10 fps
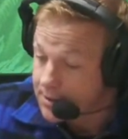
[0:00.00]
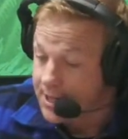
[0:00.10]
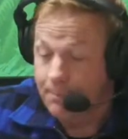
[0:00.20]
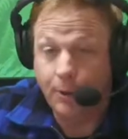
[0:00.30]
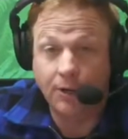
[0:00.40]

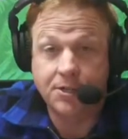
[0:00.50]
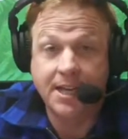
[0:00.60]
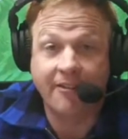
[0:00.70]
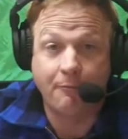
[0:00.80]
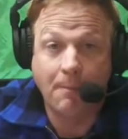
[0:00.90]
St. Bernard's
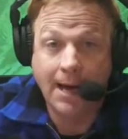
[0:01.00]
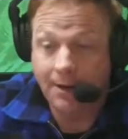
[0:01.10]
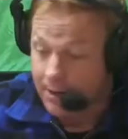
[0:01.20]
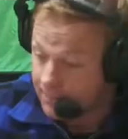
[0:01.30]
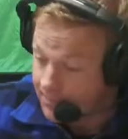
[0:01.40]
have
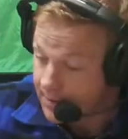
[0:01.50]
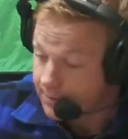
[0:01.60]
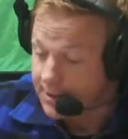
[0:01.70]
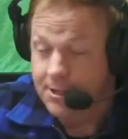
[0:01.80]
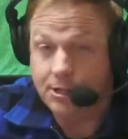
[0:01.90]
Mana.
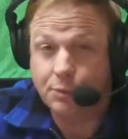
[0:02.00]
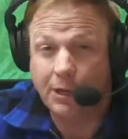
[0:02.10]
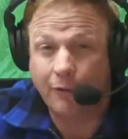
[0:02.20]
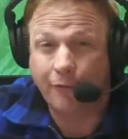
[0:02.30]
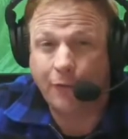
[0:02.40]
That's at
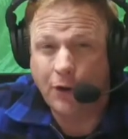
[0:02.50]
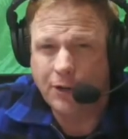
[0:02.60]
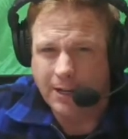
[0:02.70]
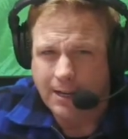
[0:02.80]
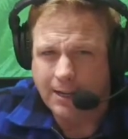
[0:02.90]

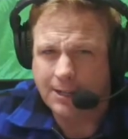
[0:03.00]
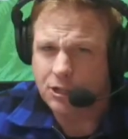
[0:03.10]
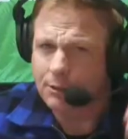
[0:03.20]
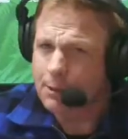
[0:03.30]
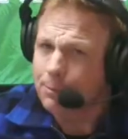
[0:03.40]
12:30, and that's
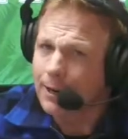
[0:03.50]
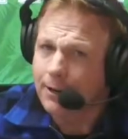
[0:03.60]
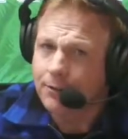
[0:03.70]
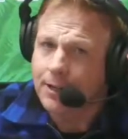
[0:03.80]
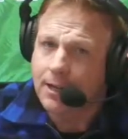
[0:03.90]
going to be
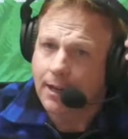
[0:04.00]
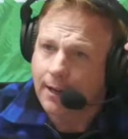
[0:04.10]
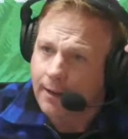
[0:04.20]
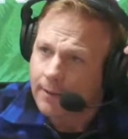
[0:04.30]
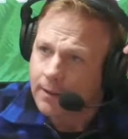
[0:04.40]
played at
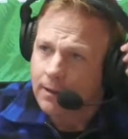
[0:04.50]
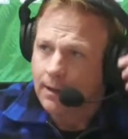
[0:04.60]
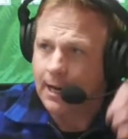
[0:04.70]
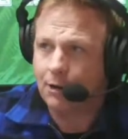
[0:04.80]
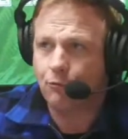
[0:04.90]
the
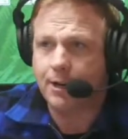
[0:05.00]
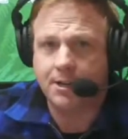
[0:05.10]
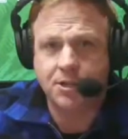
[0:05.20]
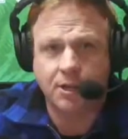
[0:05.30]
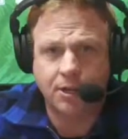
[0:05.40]
Hut
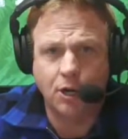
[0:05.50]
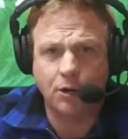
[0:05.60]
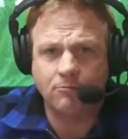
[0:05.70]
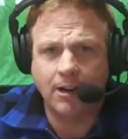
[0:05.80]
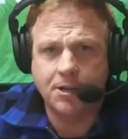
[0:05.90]
Rec as a
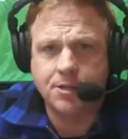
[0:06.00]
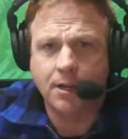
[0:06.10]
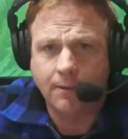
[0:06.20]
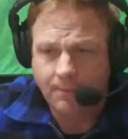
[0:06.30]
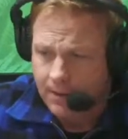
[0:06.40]
curtain
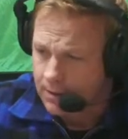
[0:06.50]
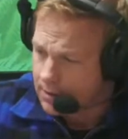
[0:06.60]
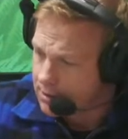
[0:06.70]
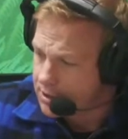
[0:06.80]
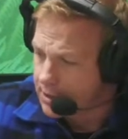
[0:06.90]
raiser
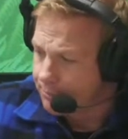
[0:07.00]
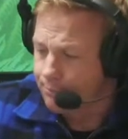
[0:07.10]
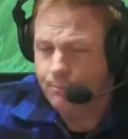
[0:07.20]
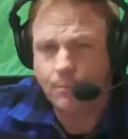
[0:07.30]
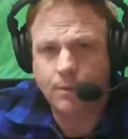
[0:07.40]
to the
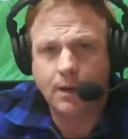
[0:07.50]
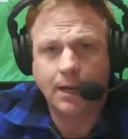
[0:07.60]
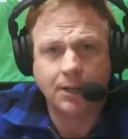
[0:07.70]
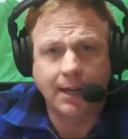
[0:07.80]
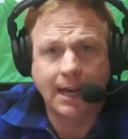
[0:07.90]

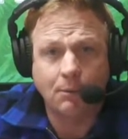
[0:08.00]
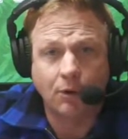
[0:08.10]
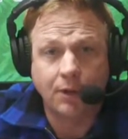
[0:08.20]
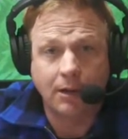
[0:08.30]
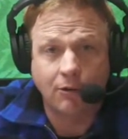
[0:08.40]
other game
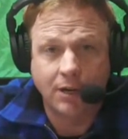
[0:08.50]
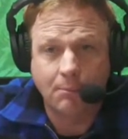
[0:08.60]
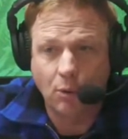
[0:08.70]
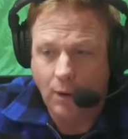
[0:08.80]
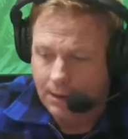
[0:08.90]
on there on
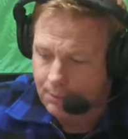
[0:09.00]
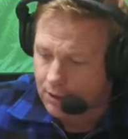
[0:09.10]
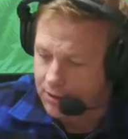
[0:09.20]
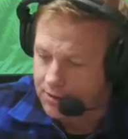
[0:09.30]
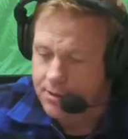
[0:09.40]
number 1,
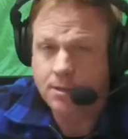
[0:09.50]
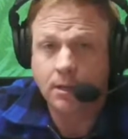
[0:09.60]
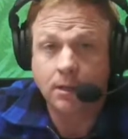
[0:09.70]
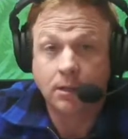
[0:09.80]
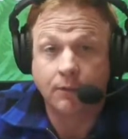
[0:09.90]
because
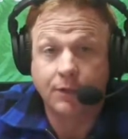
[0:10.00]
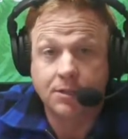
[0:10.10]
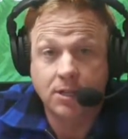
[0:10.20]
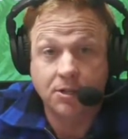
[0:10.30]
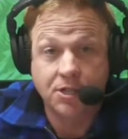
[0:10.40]
if you
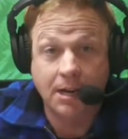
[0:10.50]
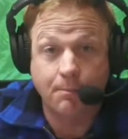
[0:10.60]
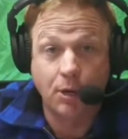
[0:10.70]
see the St.